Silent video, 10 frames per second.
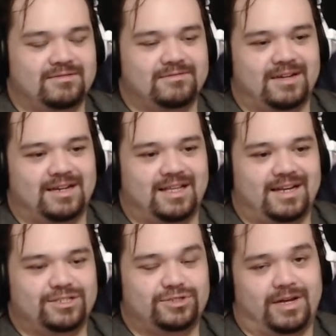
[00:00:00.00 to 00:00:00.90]
a lot of
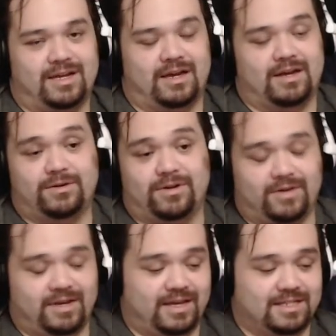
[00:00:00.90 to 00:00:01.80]
tra- I don't know I
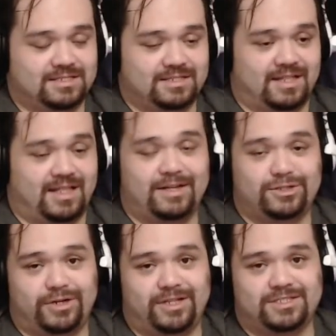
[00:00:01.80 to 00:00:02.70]
guess a lot of
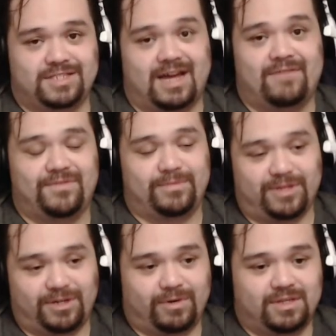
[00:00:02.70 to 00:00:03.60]
trailers that I'm
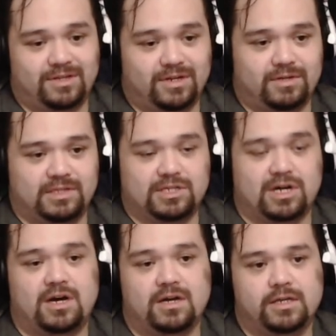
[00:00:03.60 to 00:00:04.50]
familiar with you know they
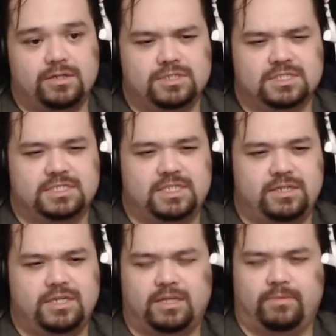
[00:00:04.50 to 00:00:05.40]
talk and you see you
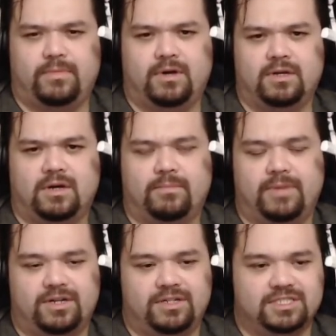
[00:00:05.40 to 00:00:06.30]
get a, a
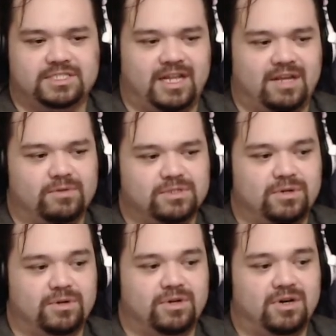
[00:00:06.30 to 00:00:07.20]
better understanding of what's
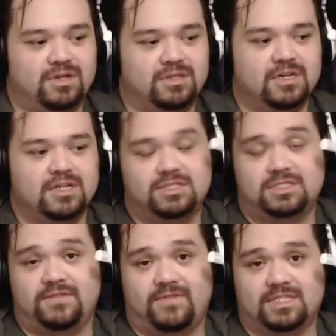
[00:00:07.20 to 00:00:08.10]
going on to see
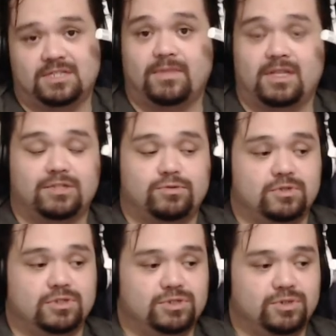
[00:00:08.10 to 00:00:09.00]
if that's something that you would
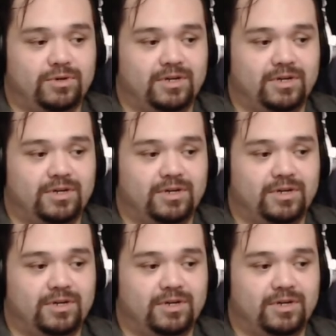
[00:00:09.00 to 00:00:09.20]
enjoy